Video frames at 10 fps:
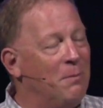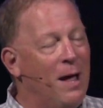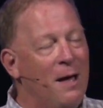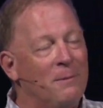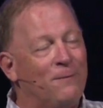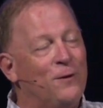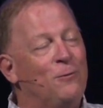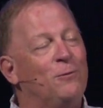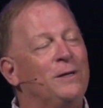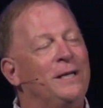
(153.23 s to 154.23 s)
And mom, if
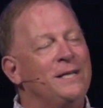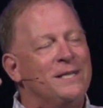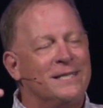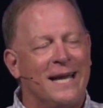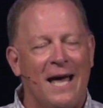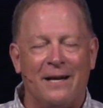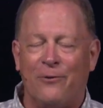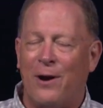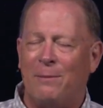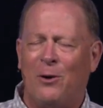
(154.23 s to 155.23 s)
you really just kind
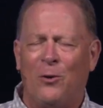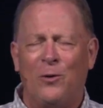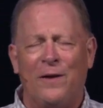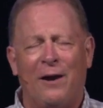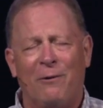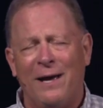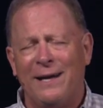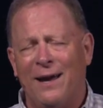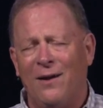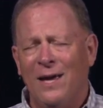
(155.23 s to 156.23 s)
of grab a hold of that
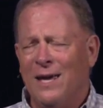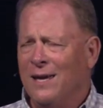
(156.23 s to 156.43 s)
right now,